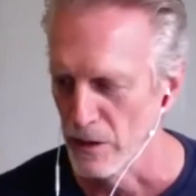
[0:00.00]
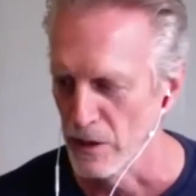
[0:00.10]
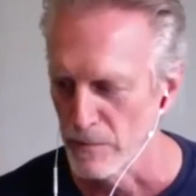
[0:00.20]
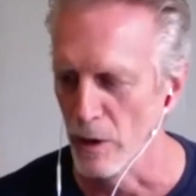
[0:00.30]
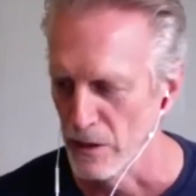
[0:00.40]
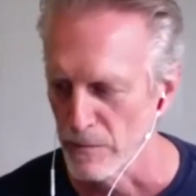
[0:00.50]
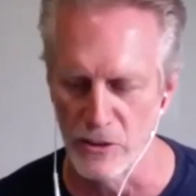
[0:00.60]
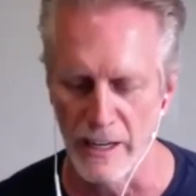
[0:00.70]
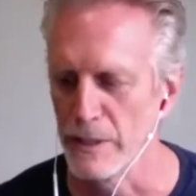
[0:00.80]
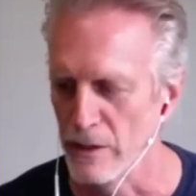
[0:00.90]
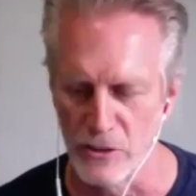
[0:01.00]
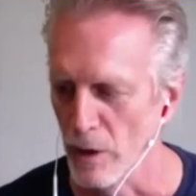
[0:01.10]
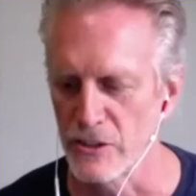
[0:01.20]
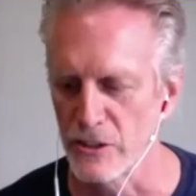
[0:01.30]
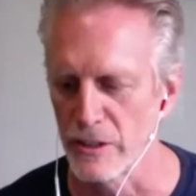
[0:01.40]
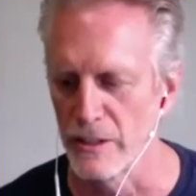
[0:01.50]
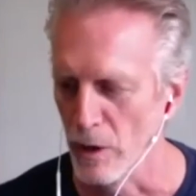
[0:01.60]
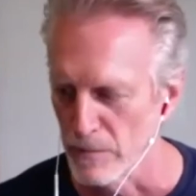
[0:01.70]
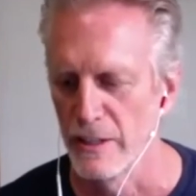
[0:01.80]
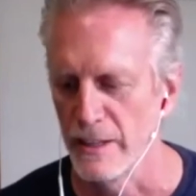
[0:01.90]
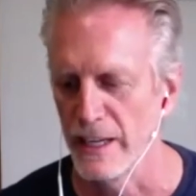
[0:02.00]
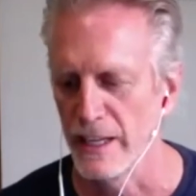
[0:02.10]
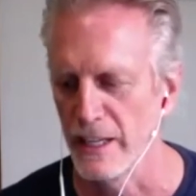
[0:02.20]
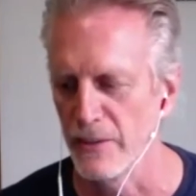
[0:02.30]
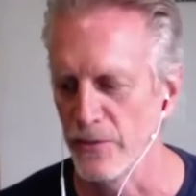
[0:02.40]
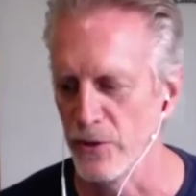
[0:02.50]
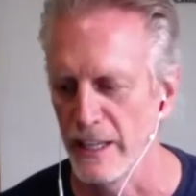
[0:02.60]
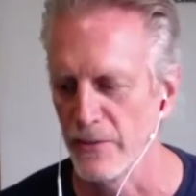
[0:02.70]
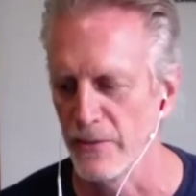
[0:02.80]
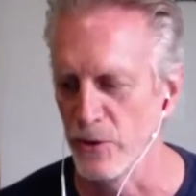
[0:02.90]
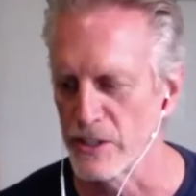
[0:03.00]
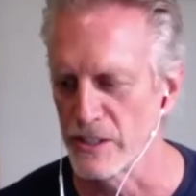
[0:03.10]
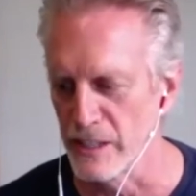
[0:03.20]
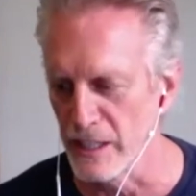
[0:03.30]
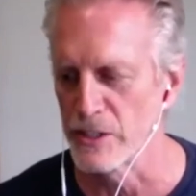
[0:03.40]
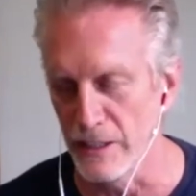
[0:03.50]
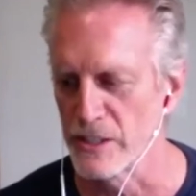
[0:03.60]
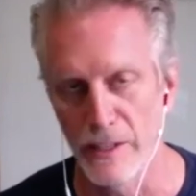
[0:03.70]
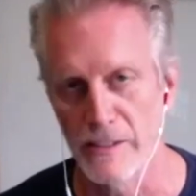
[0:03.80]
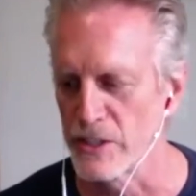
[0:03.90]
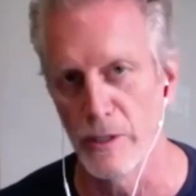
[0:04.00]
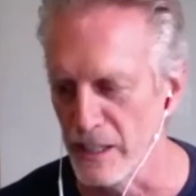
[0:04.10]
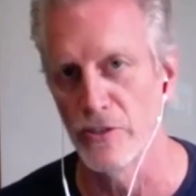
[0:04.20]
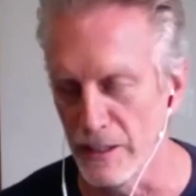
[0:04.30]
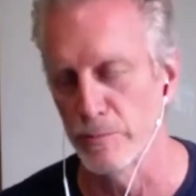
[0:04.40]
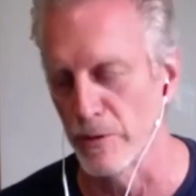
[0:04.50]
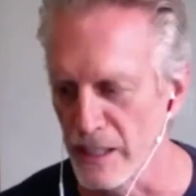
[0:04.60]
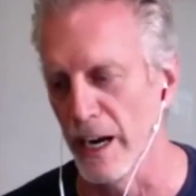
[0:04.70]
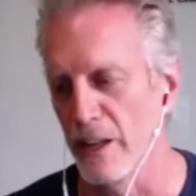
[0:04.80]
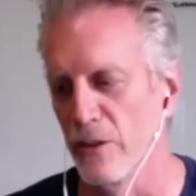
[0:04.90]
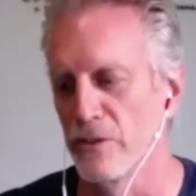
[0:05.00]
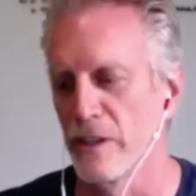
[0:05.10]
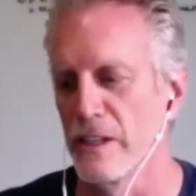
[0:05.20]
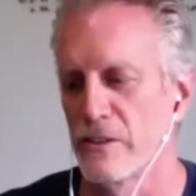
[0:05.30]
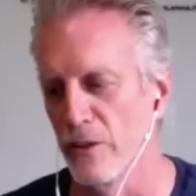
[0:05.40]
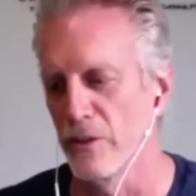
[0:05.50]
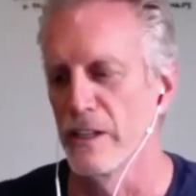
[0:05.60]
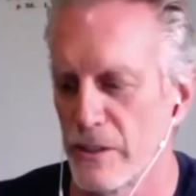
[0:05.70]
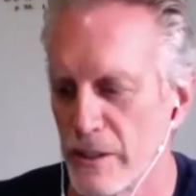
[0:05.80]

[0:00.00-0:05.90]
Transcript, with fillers: want something answered that if you perceive that someone else is providing those answers